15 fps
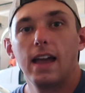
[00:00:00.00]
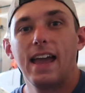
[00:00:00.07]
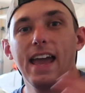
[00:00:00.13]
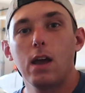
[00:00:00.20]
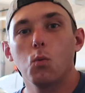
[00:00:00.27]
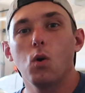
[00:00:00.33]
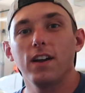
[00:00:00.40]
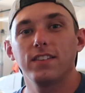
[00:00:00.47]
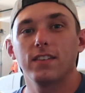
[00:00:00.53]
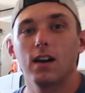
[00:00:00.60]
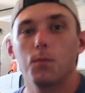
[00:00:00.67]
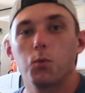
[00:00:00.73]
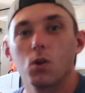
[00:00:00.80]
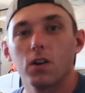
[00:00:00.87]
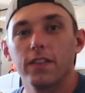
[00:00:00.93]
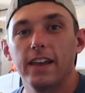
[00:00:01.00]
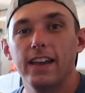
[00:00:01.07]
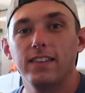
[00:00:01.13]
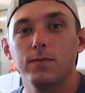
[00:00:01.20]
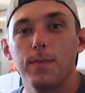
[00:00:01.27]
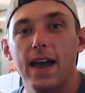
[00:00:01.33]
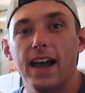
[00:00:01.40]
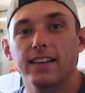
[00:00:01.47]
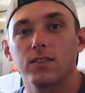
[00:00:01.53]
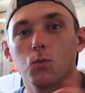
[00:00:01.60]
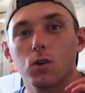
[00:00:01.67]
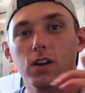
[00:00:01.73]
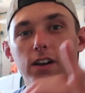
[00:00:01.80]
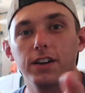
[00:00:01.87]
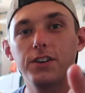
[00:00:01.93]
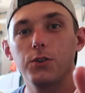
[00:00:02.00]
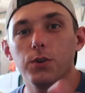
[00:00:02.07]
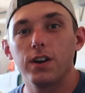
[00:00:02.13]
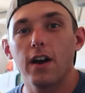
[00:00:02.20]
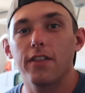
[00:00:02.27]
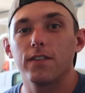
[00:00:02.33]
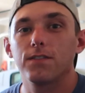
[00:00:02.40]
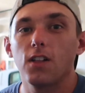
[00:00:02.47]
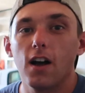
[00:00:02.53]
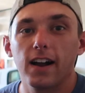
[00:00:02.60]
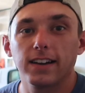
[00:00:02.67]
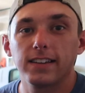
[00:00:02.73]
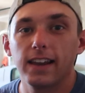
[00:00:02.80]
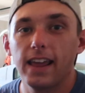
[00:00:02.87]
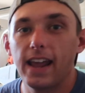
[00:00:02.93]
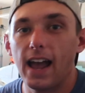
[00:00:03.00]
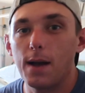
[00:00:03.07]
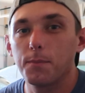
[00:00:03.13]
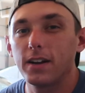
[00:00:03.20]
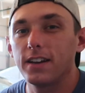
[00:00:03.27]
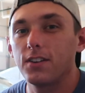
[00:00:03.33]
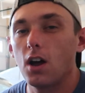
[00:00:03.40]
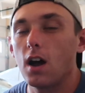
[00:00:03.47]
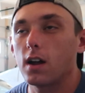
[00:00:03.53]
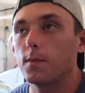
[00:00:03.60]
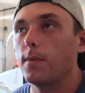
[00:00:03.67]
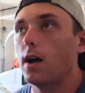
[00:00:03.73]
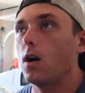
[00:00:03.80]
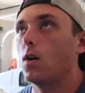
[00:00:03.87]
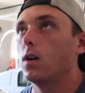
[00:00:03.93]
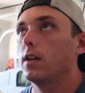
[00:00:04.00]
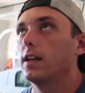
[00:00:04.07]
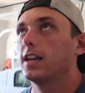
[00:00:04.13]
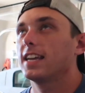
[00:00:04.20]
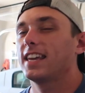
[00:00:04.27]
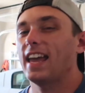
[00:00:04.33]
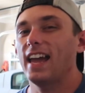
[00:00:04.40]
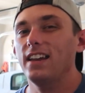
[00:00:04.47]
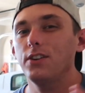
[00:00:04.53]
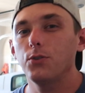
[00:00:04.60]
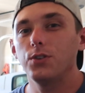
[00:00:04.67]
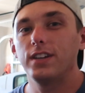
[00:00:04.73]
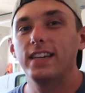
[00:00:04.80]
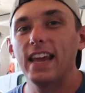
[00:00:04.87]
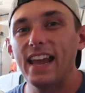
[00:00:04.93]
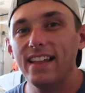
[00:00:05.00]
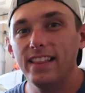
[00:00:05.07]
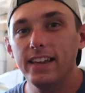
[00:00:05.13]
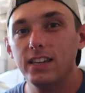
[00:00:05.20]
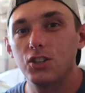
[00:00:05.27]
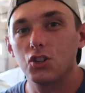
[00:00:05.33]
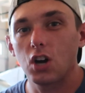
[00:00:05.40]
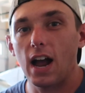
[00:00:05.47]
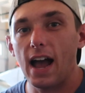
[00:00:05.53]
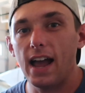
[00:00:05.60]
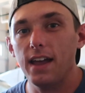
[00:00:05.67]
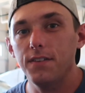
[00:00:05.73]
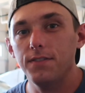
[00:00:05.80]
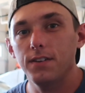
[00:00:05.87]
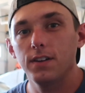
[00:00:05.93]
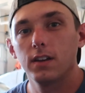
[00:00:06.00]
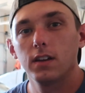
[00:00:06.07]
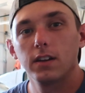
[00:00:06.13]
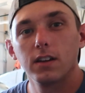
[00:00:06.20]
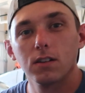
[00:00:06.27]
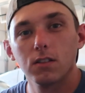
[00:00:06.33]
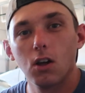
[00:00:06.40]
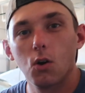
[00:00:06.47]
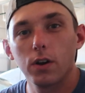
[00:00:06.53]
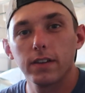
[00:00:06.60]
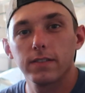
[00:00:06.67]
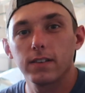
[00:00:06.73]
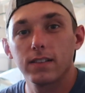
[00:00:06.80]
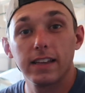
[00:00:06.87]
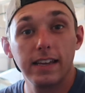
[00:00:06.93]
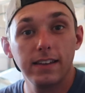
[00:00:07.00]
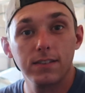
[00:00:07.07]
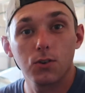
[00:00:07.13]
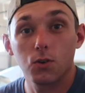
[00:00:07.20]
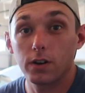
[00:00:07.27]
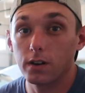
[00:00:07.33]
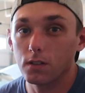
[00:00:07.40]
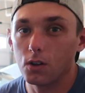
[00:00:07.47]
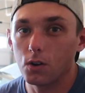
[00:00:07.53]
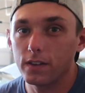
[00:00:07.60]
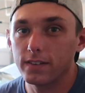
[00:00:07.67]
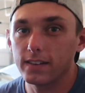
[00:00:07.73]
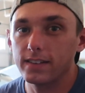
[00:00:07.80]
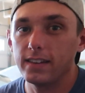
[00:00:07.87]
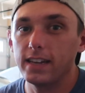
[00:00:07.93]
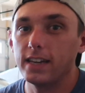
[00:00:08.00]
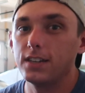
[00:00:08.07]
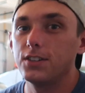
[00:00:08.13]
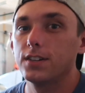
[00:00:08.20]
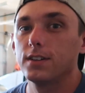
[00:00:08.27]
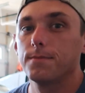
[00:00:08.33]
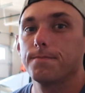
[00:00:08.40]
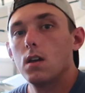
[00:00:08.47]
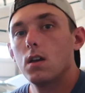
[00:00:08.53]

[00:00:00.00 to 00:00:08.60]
Hey, what's up world? It's Max and we're gonna do another vlog today. I'm gonna talk about, can you daily drive your Lotus Elise or your Lotus EXIGE?